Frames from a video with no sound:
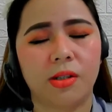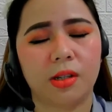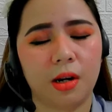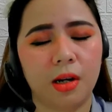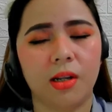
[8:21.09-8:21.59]

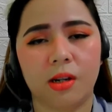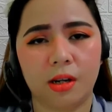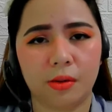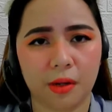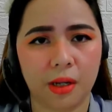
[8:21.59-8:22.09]
Scarlet
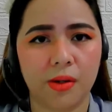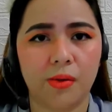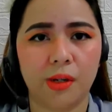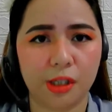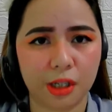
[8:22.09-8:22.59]
Heart Rio
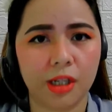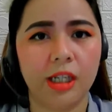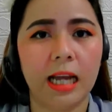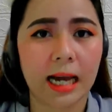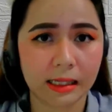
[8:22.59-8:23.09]

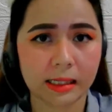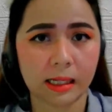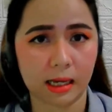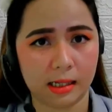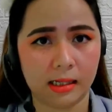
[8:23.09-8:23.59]
returned as
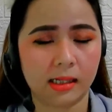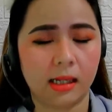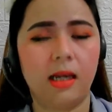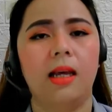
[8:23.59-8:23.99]
is,